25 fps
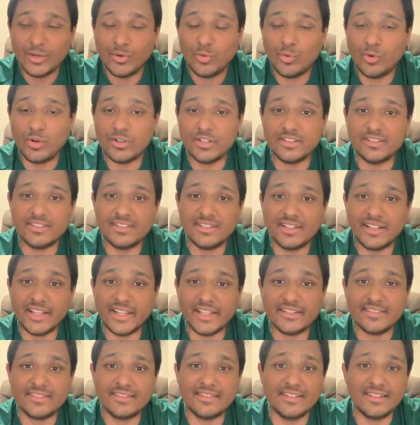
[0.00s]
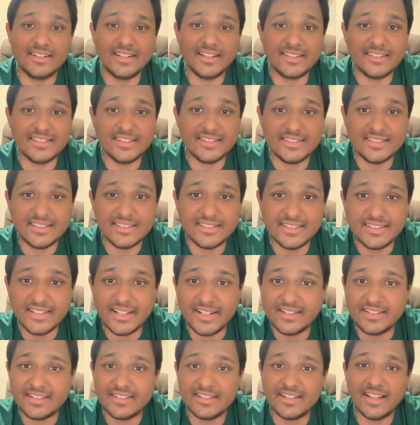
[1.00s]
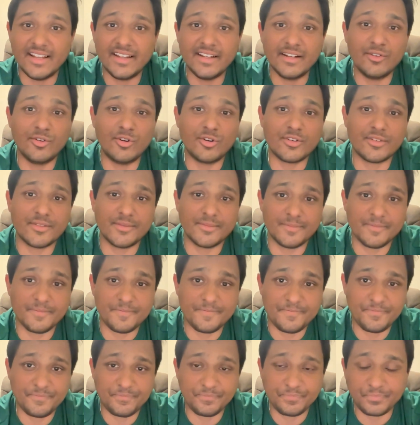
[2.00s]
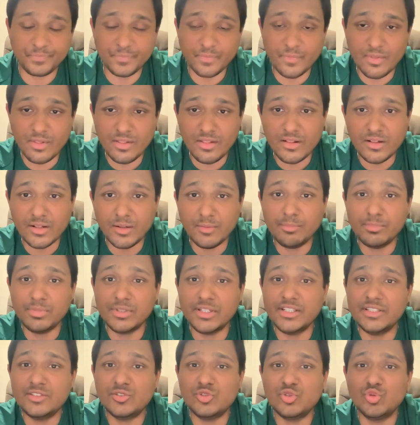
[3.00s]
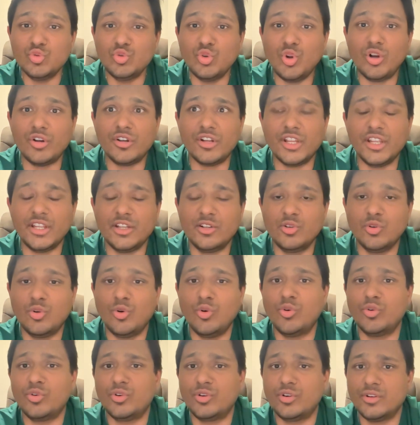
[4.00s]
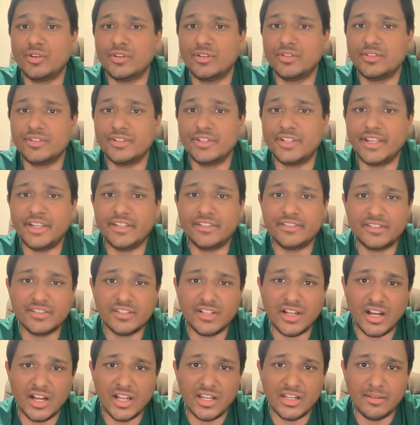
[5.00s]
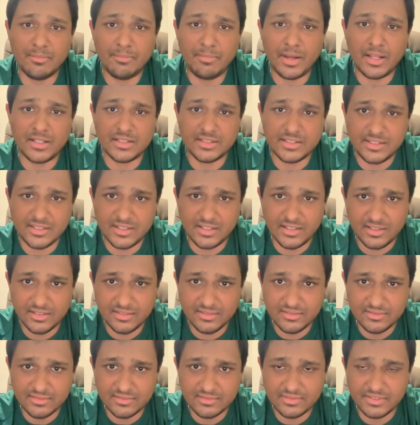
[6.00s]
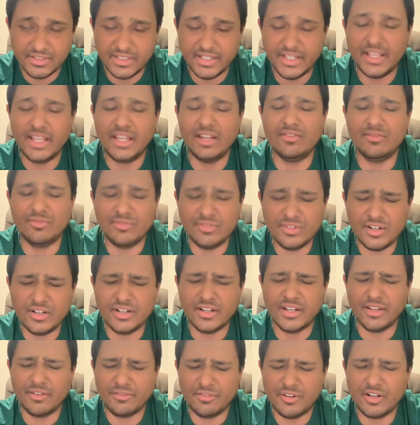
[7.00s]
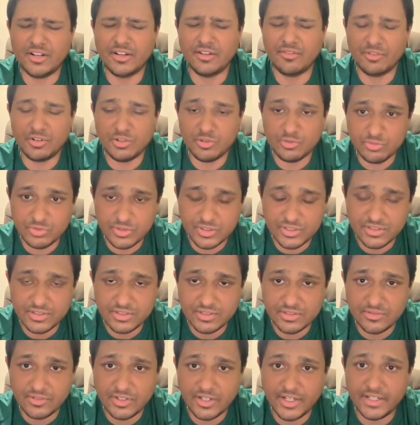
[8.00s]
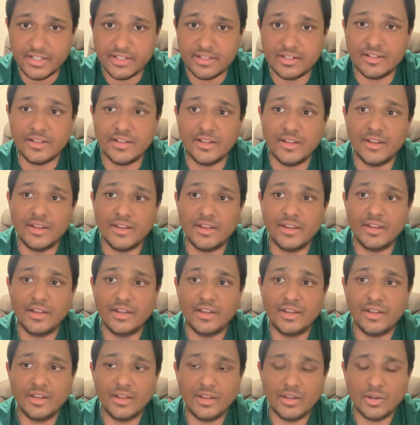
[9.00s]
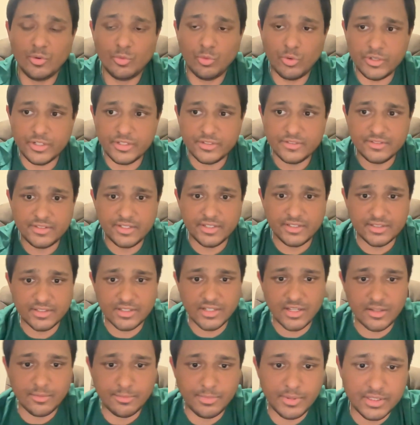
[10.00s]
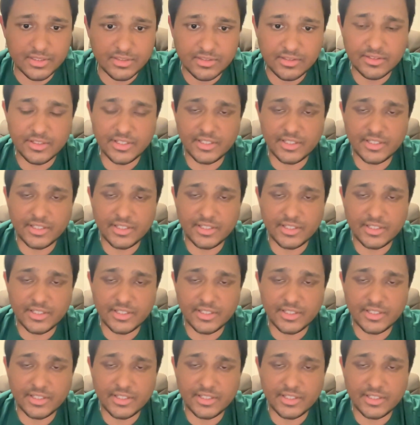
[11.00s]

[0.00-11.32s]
What is the next realization that I got? Please do not ignore Desh Kaal Patra. Never, never, never do this, right? What is Desh Kaal Patra?